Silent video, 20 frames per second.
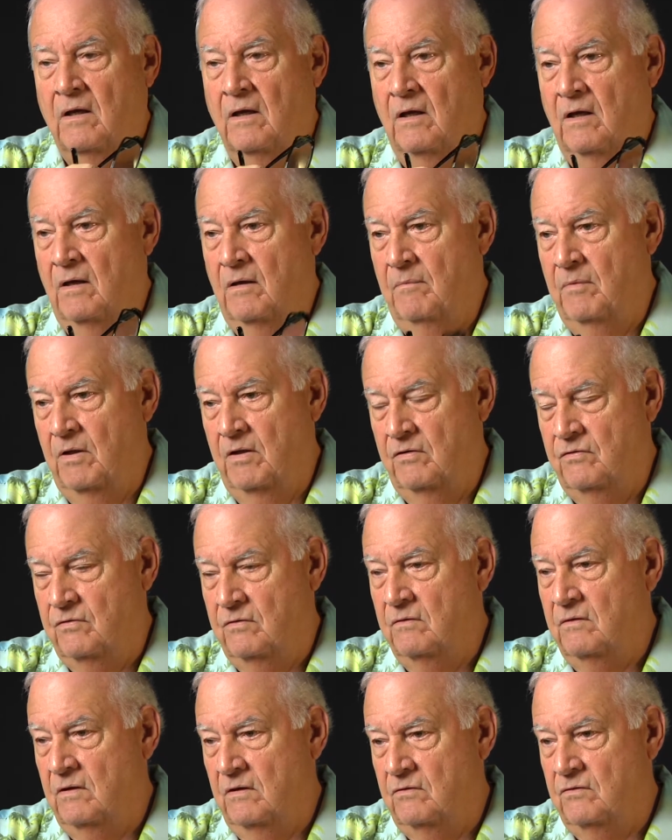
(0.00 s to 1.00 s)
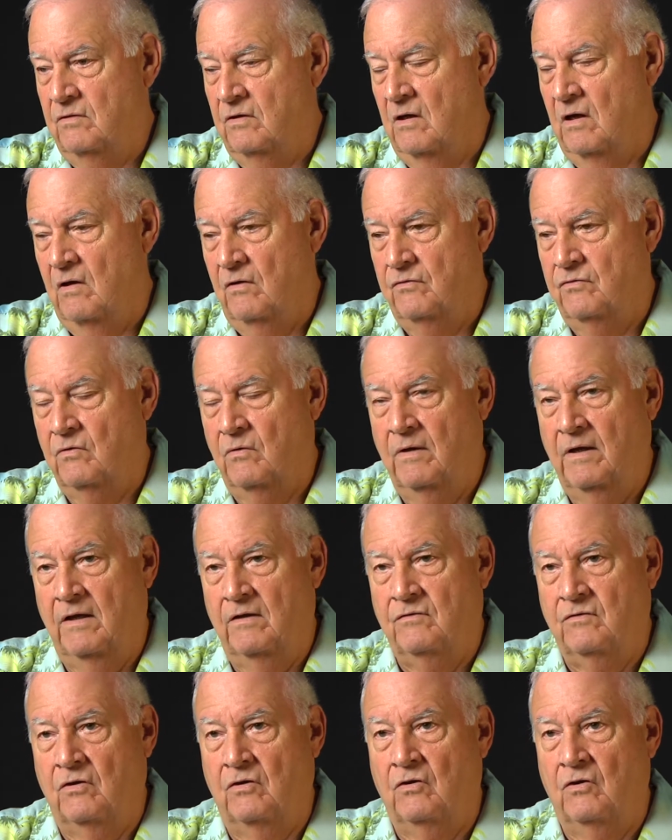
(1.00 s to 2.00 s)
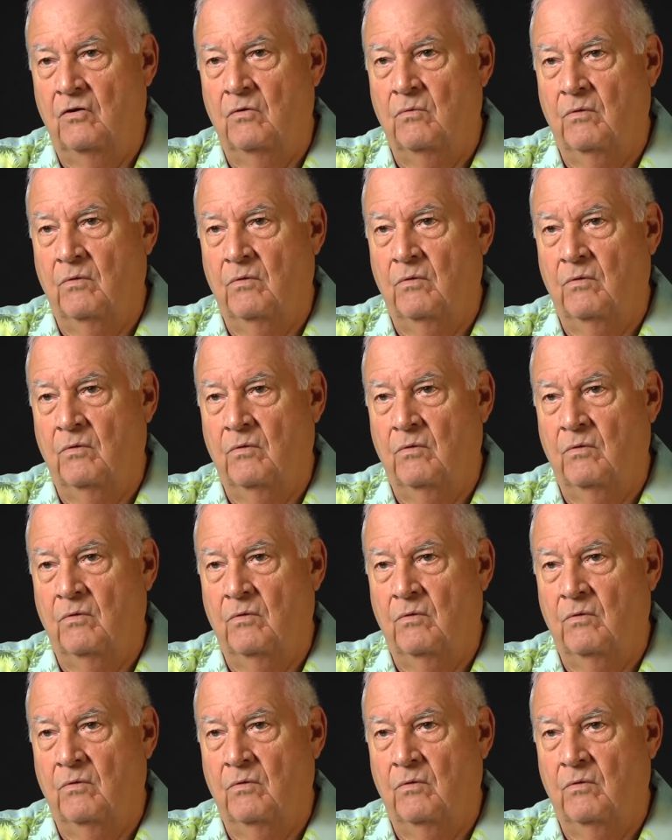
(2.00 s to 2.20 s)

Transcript: Right. Uh, but it's, it's uh, also has to do